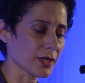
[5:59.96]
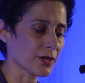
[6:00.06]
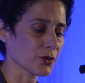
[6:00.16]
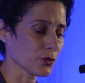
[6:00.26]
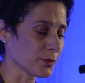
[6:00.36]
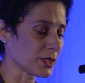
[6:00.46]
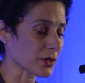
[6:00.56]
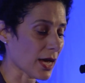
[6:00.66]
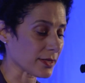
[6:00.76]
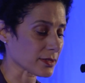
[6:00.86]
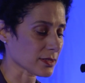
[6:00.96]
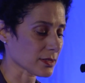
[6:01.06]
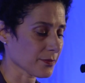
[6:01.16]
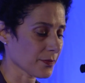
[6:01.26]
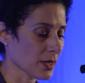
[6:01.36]
their human
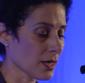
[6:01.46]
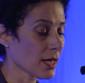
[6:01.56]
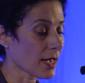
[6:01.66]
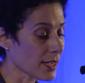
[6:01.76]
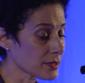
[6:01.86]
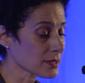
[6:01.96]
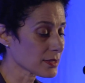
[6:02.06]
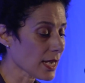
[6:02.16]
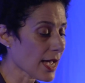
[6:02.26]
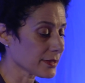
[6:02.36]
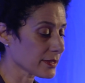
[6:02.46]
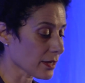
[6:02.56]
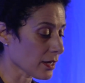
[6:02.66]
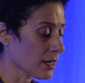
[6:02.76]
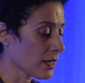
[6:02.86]
rights. Hence the
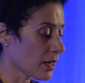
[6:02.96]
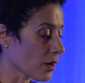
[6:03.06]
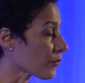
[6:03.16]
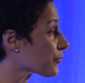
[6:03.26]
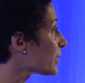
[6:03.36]
idea of